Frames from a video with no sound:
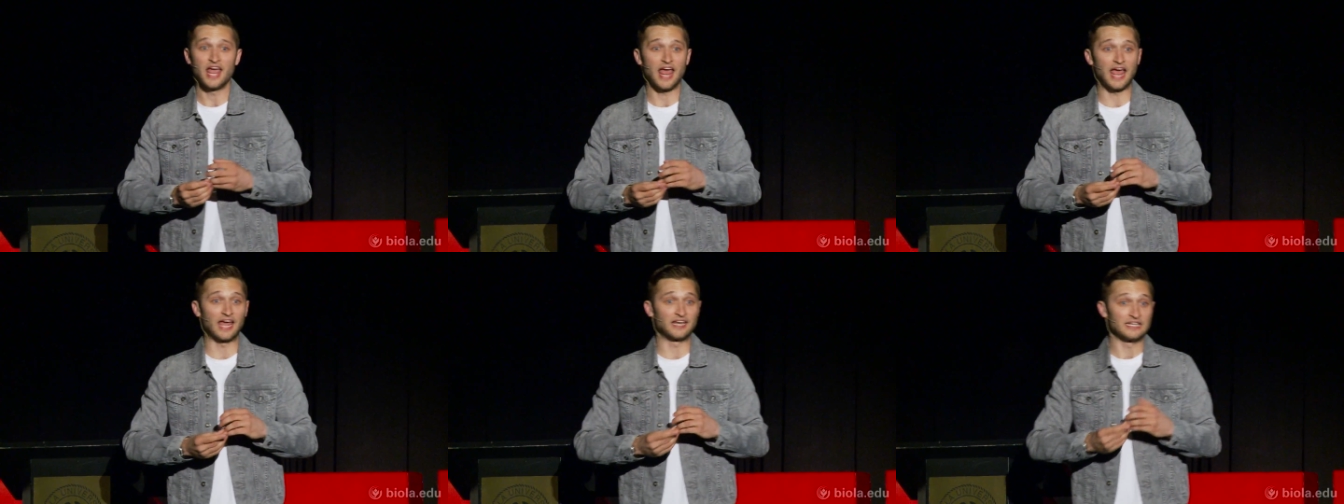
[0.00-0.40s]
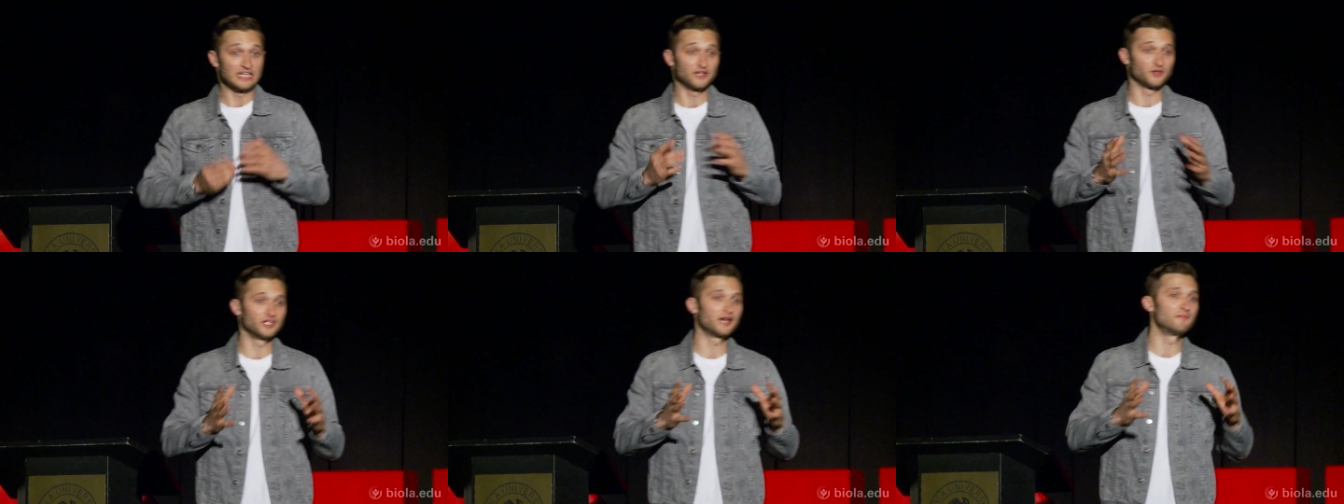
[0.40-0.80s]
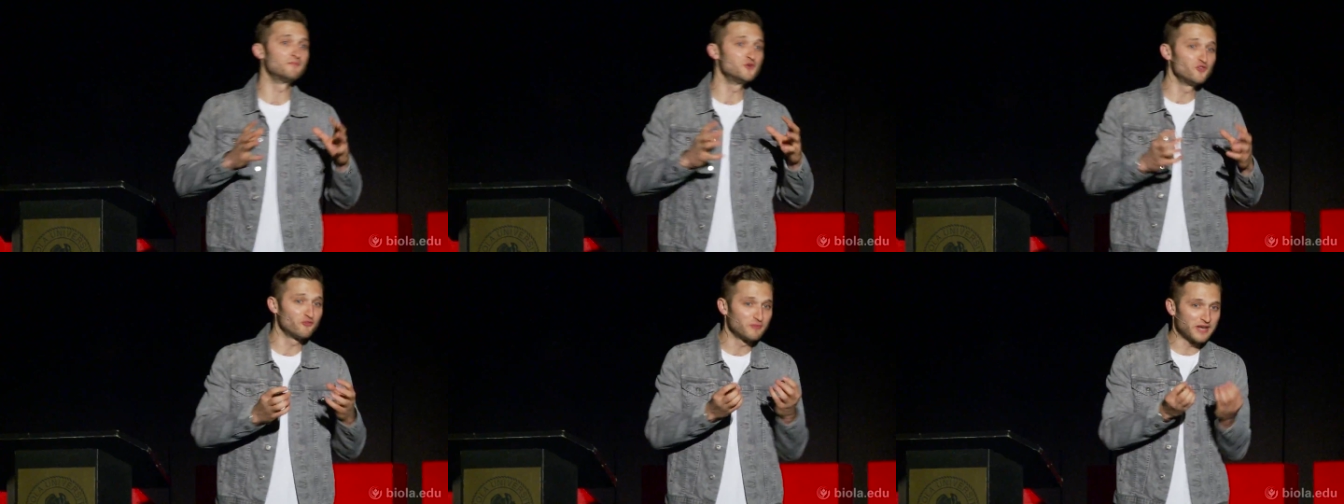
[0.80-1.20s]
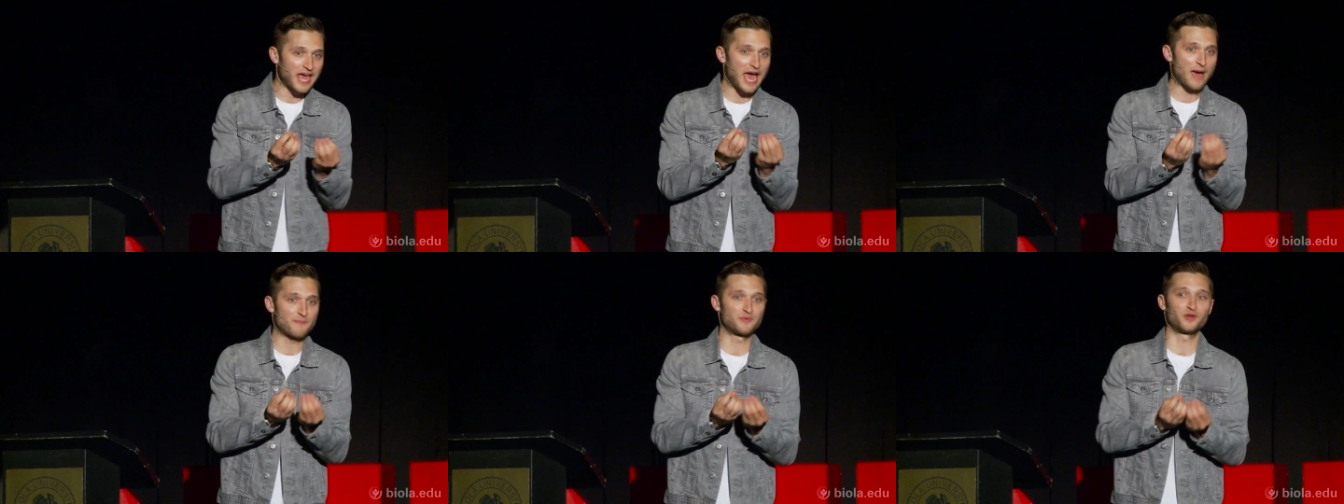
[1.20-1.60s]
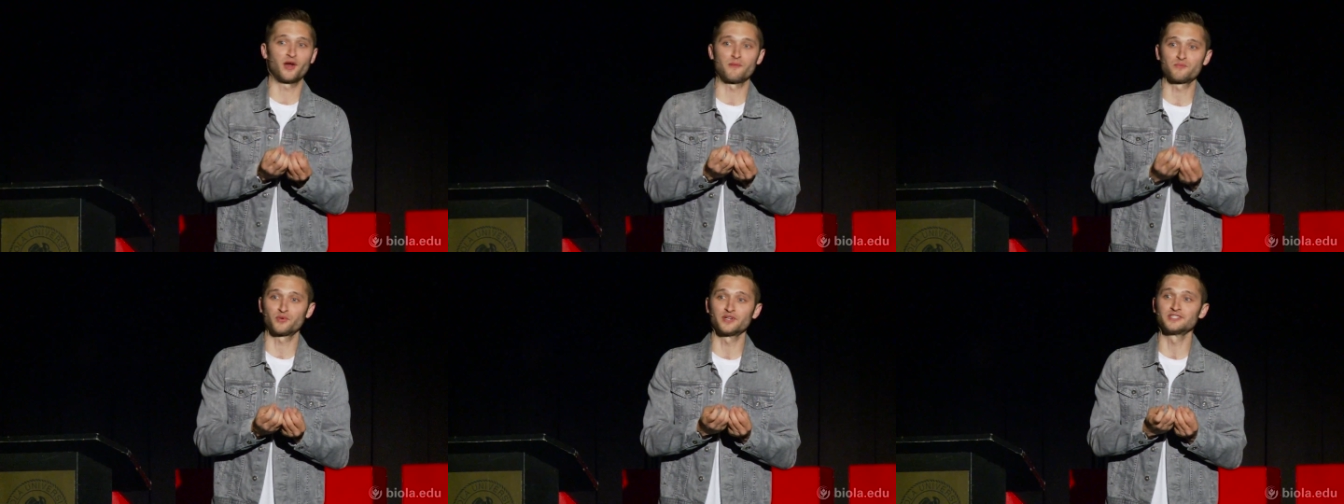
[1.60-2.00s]
And literally a movement happened
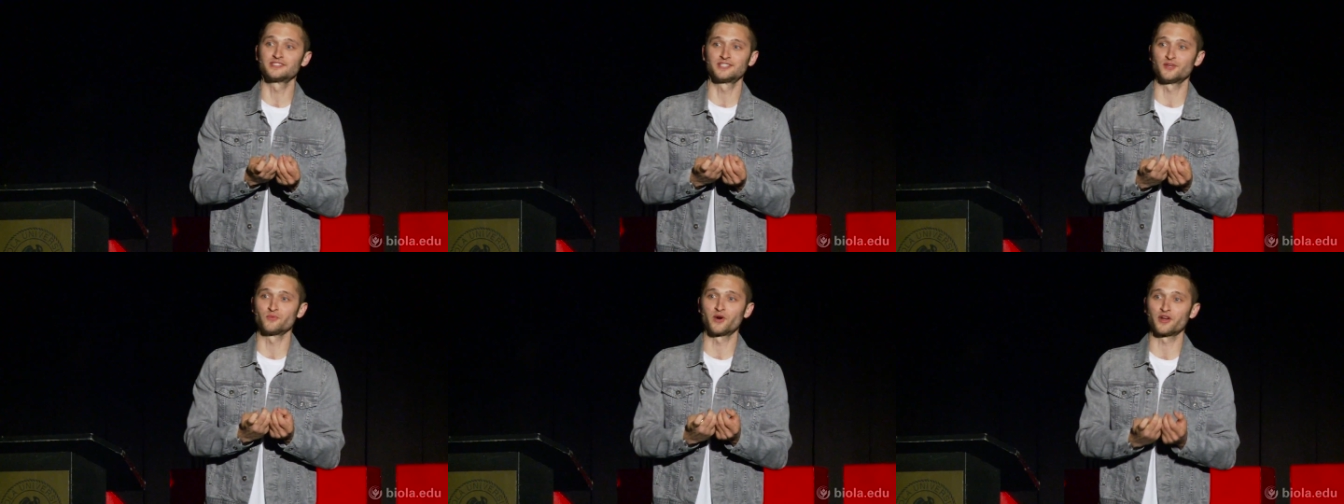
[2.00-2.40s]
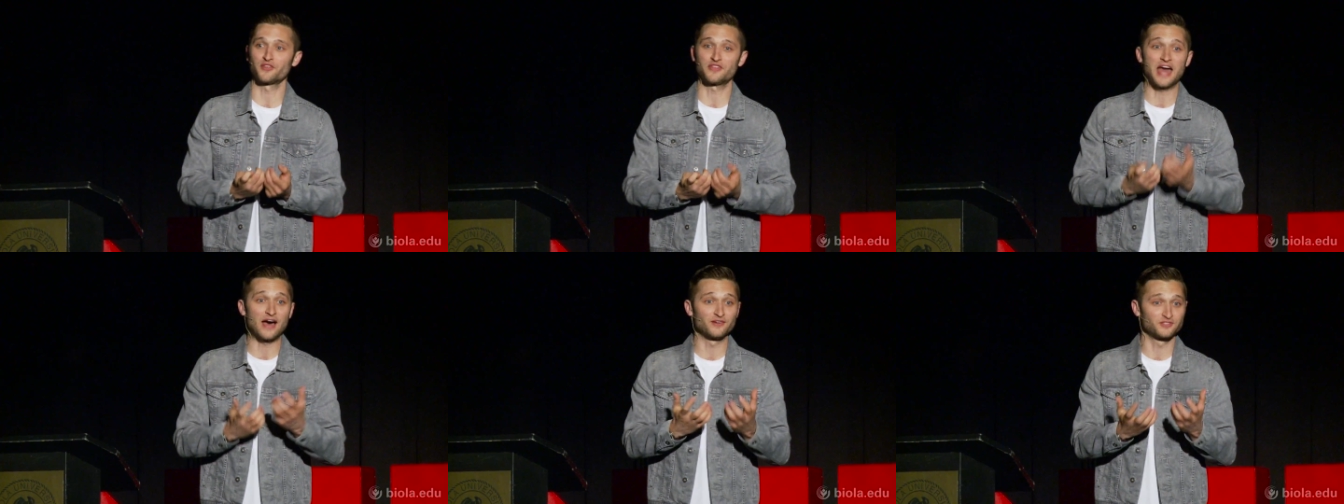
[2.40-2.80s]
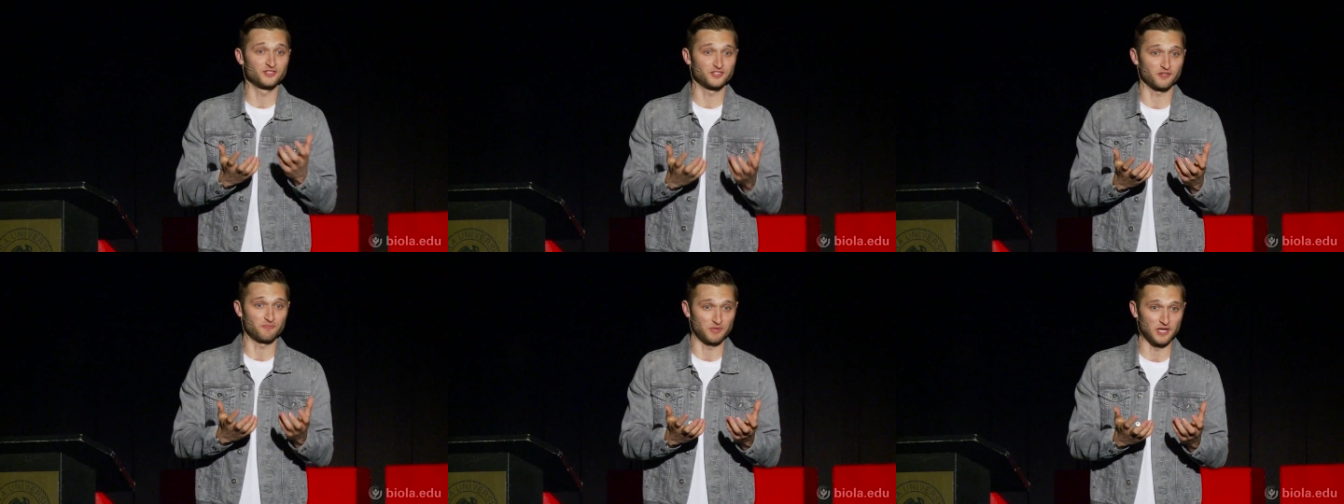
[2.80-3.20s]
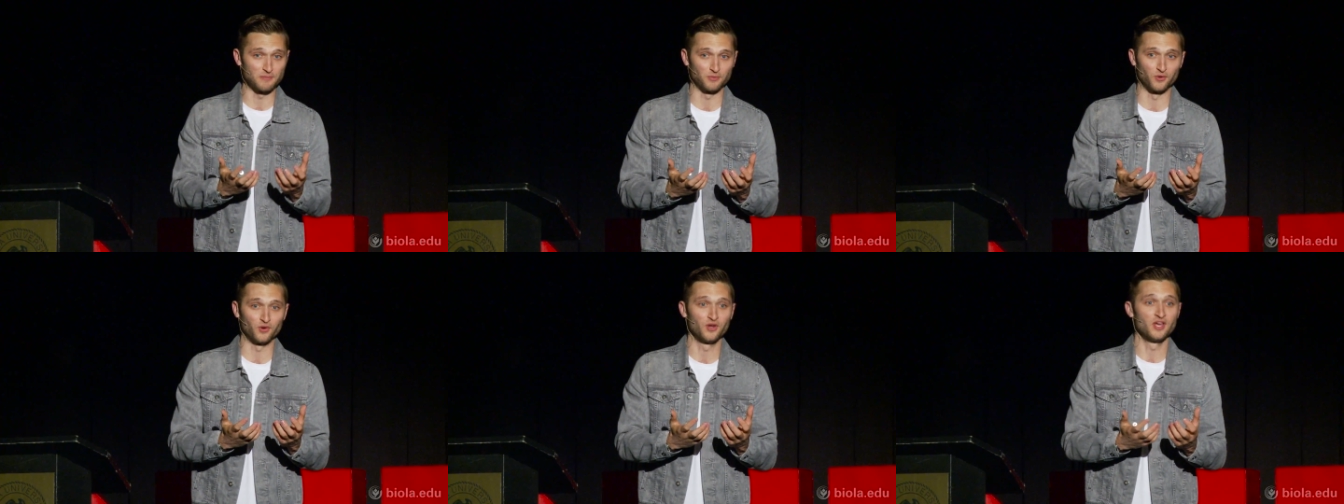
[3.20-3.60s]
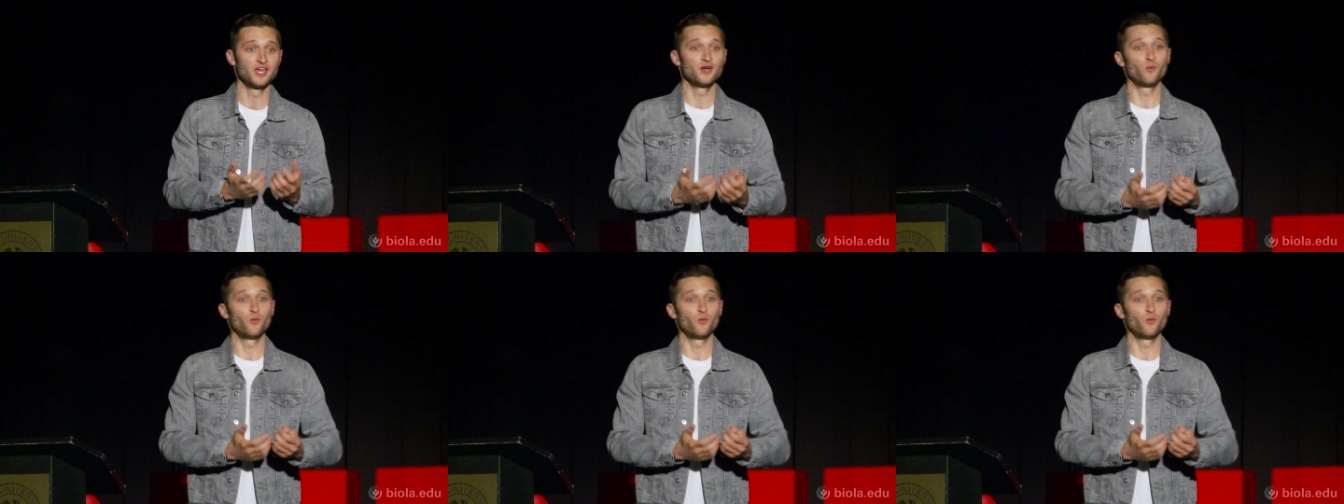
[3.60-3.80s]
on Princeton where thousands of people